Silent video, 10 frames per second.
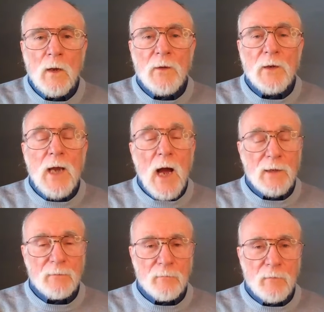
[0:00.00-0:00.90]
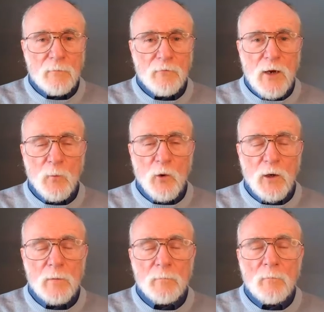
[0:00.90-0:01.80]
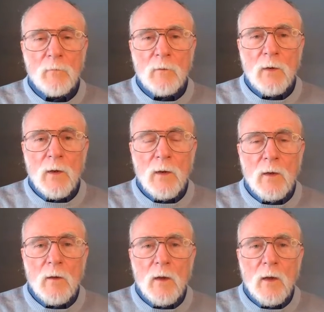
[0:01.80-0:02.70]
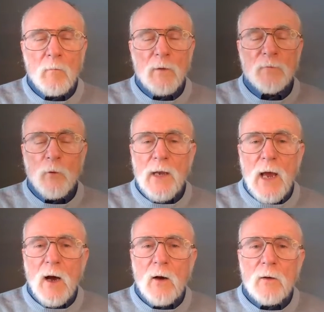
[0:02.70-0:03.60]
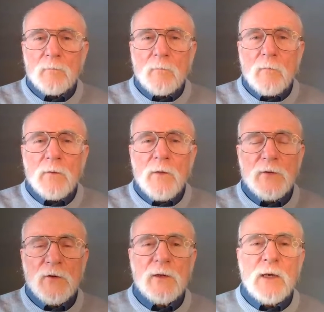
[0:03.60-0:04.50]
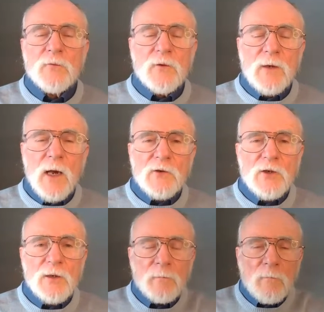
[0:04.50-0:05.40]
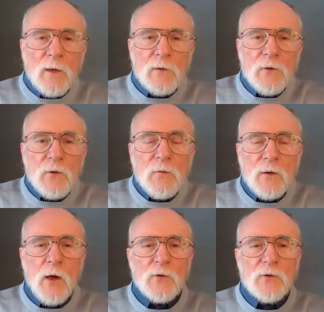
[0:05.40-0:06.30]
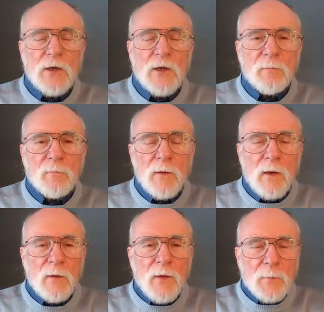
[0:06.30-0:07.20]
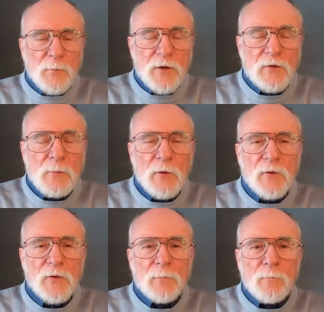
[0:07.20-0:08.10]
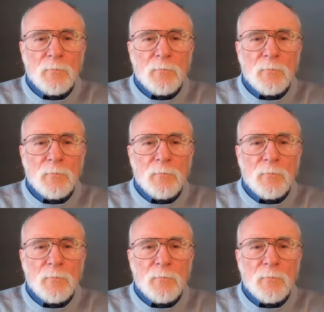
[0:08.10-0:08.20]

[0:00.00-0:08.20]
the guide framework. But for now, this is an introduction to the notion that principles